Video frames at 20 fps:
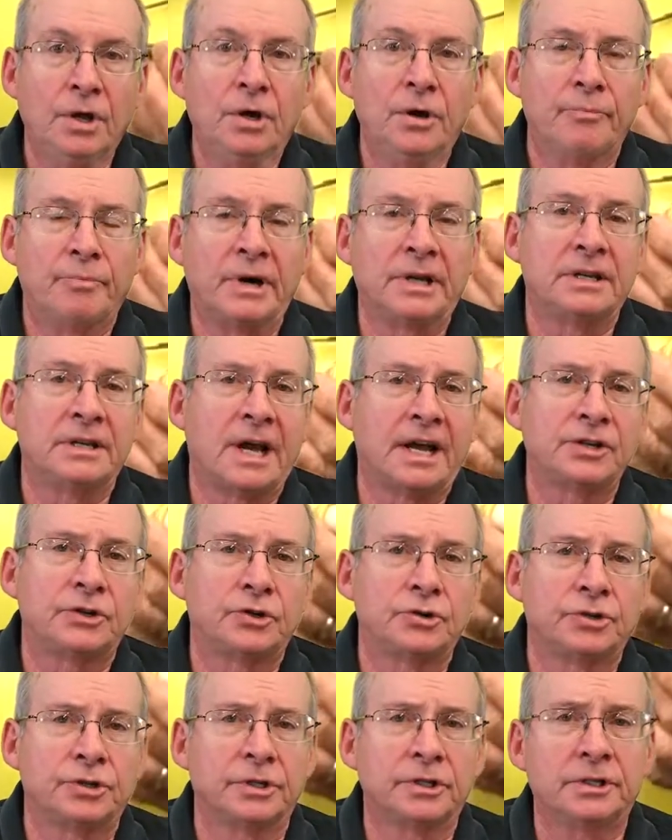But
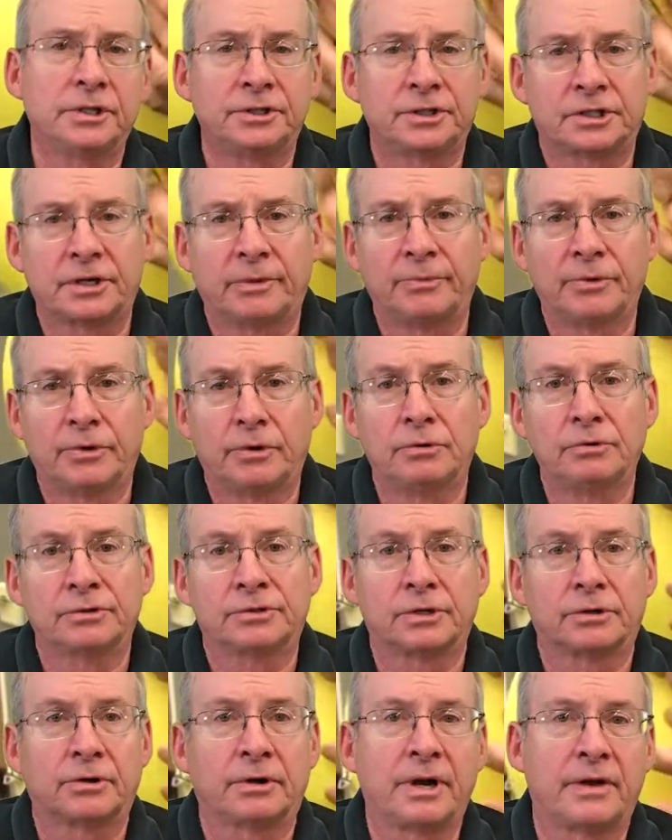nitrogen and some of those
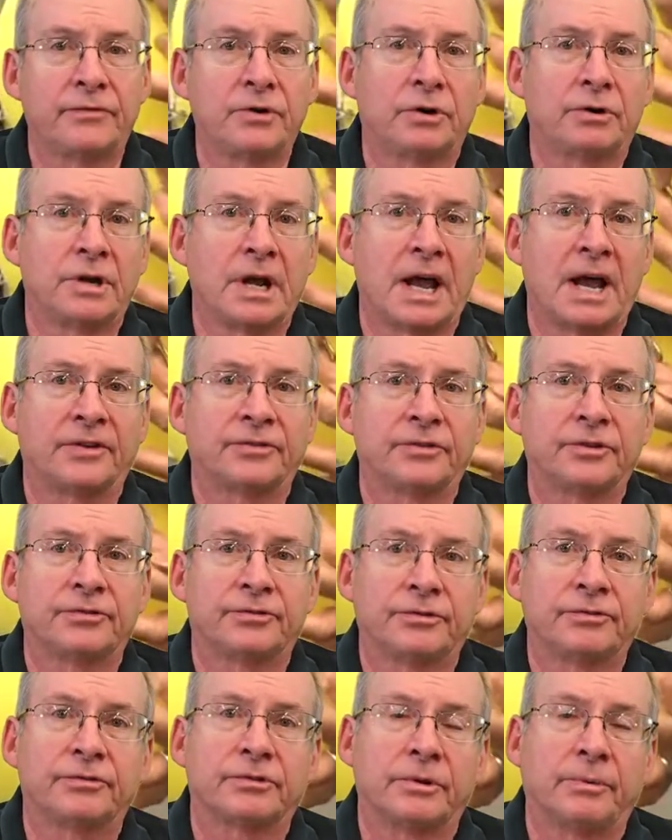that are heavier
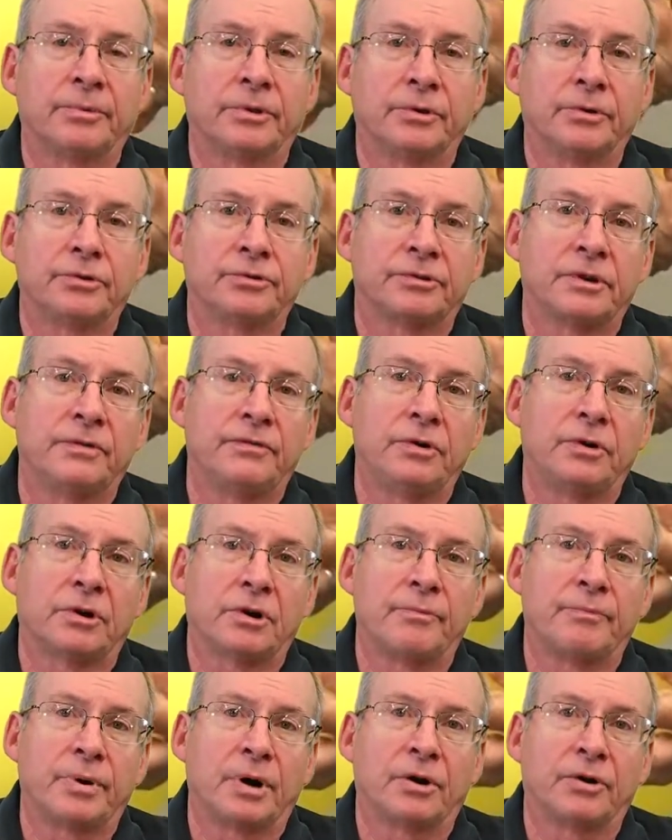gases, and some of those give you a
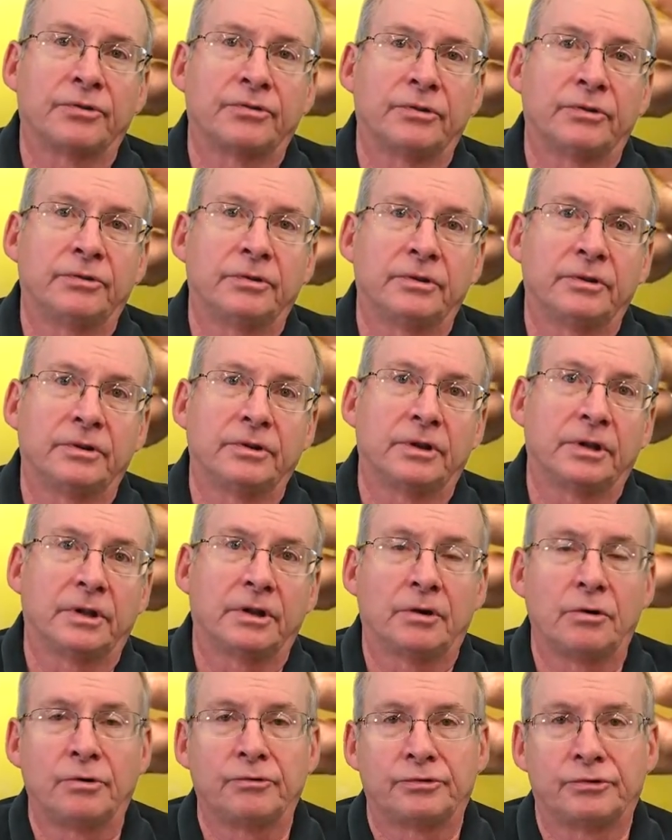comparison
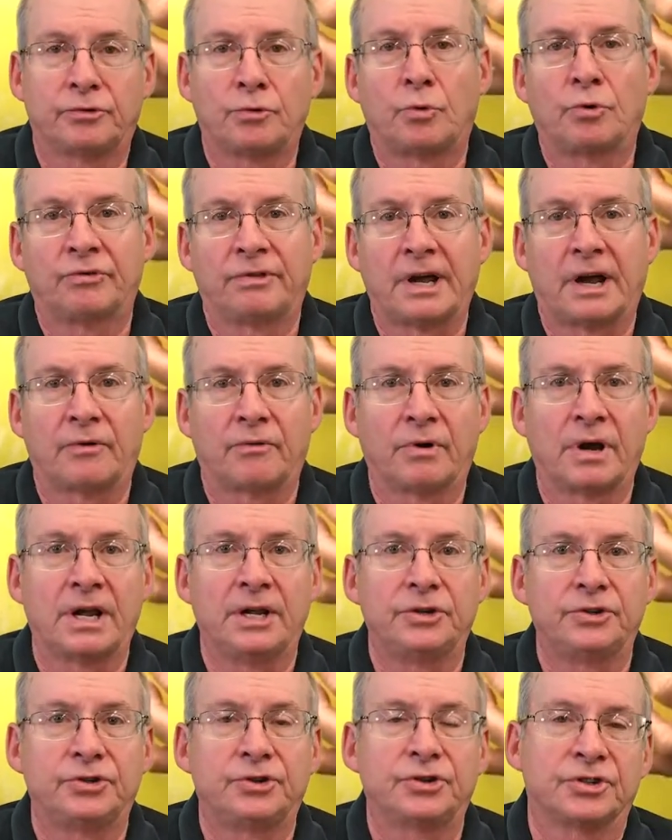that goes toward that
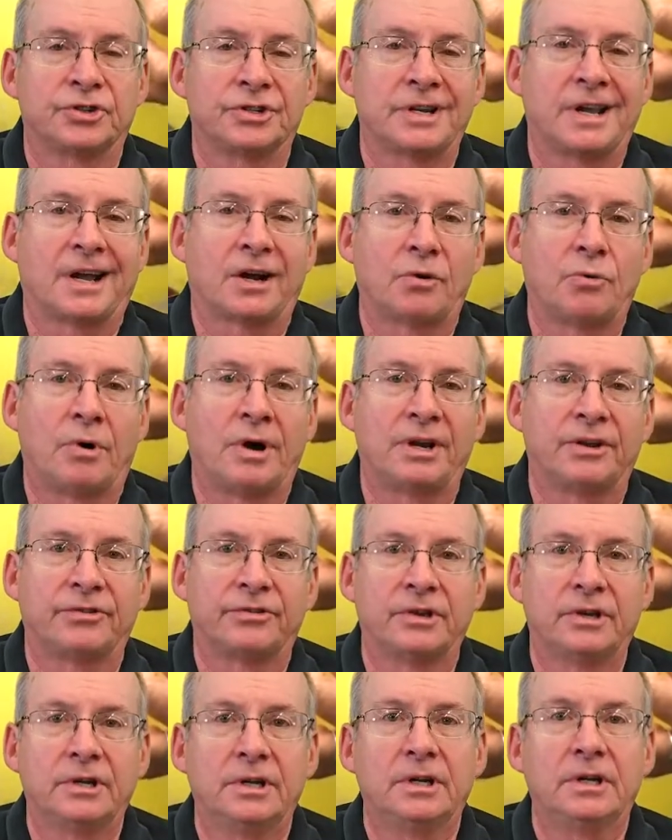range, not quite
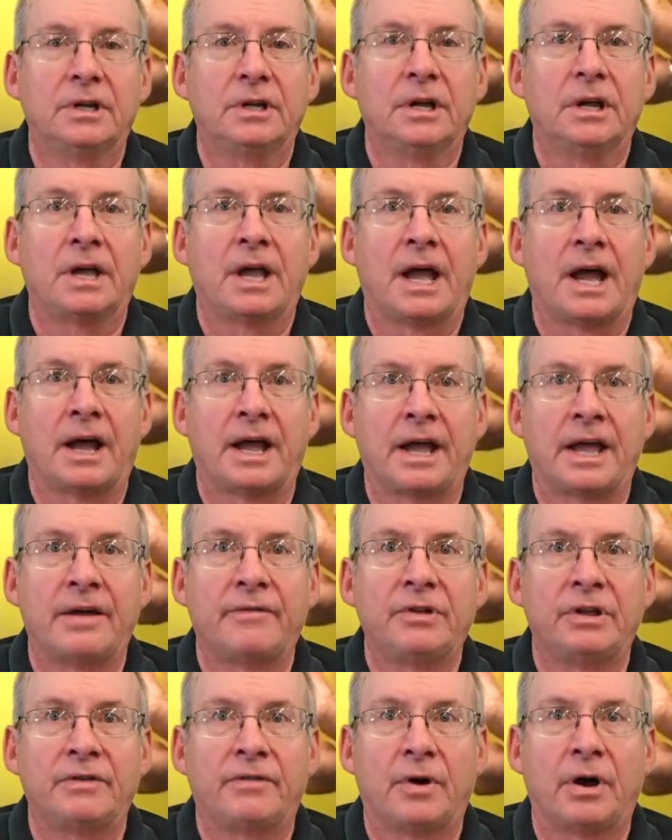as
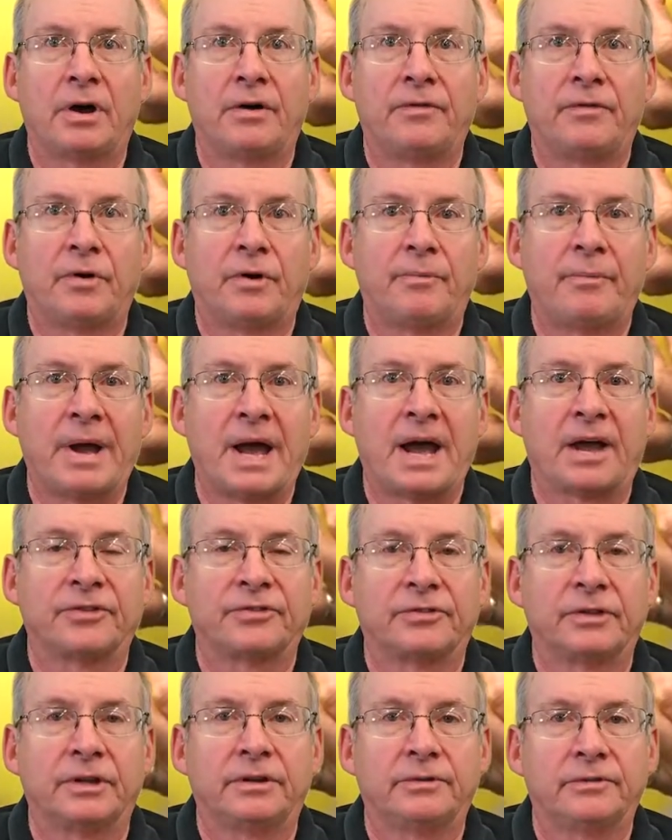heavy of a
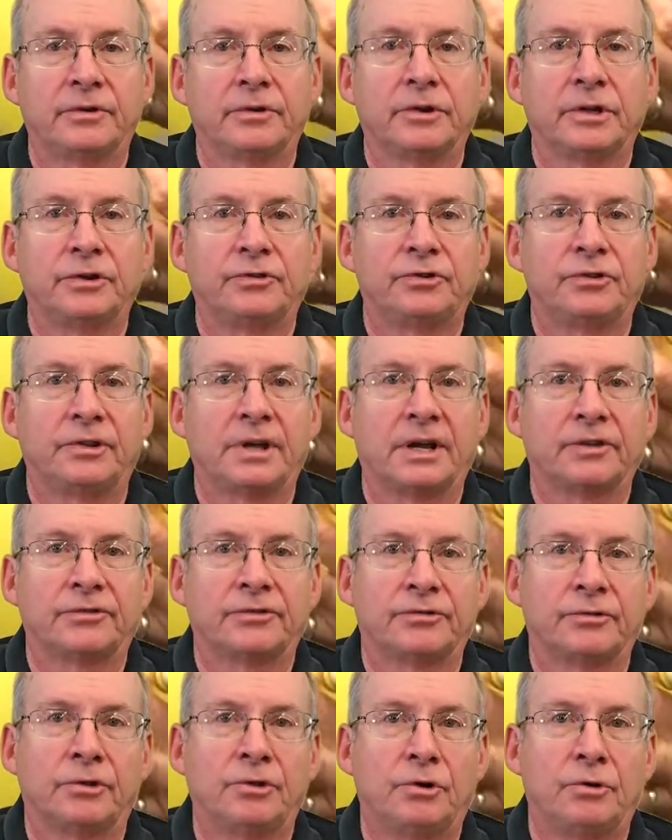mass that gives you that
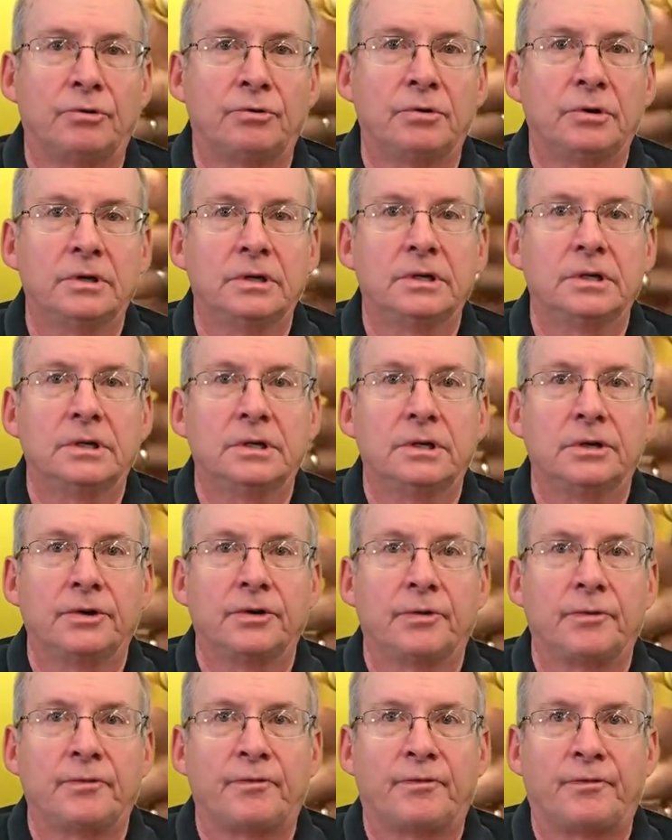slow
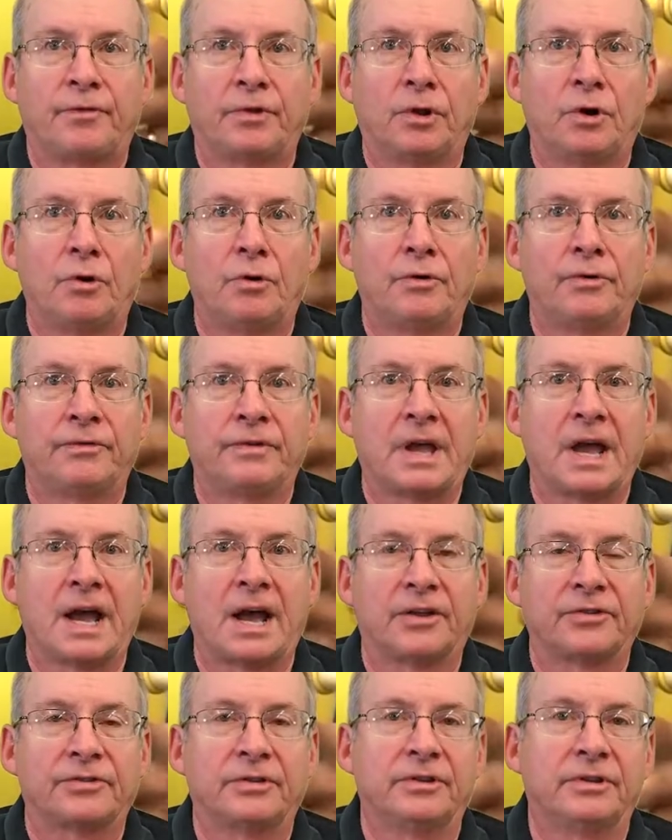flow of
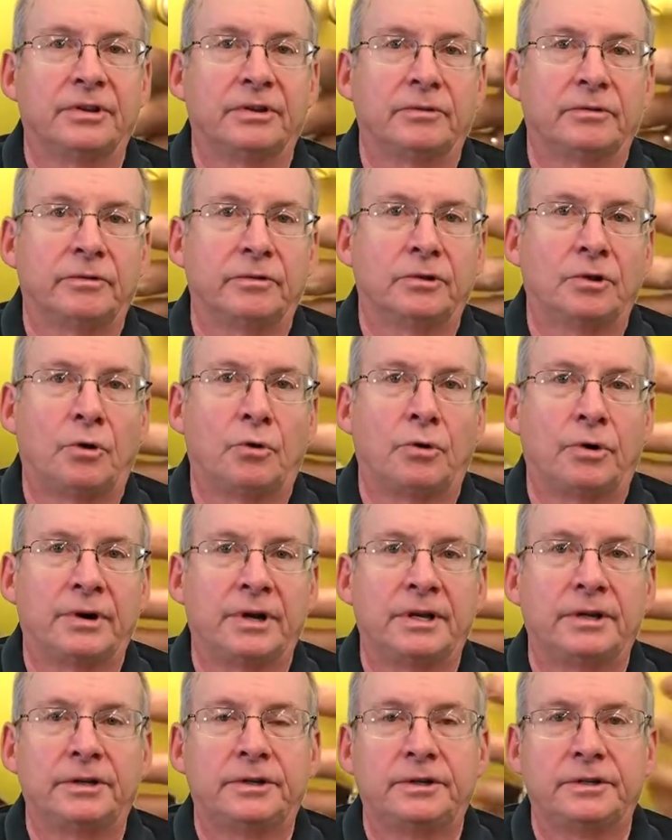gas in the lower
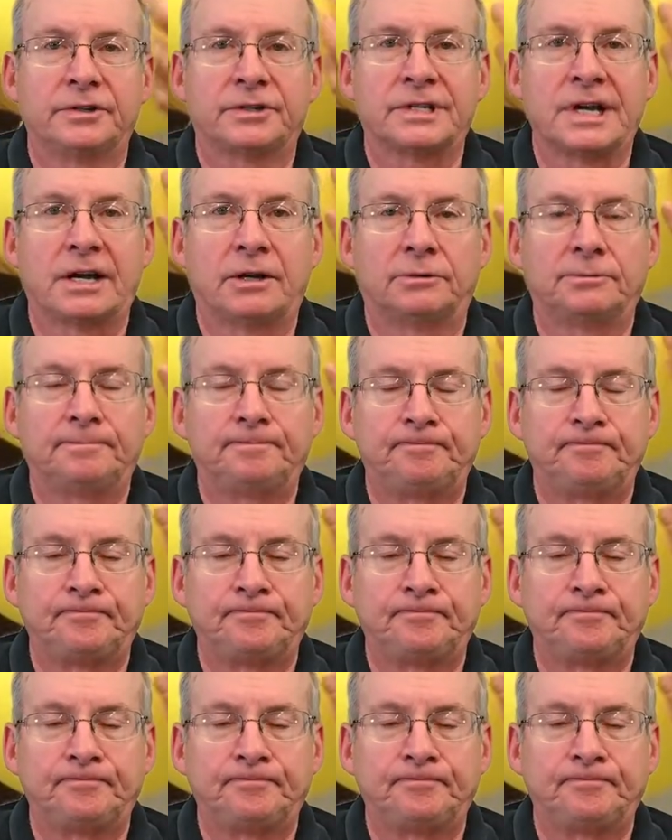end sound.